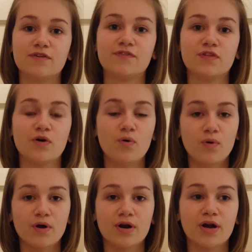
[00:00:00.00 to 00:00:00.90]
for the
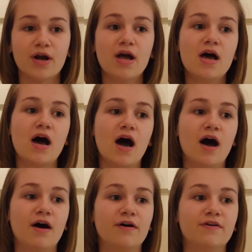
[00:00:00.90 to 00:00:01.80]
order
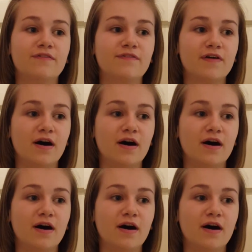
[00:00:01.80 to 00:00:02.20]
of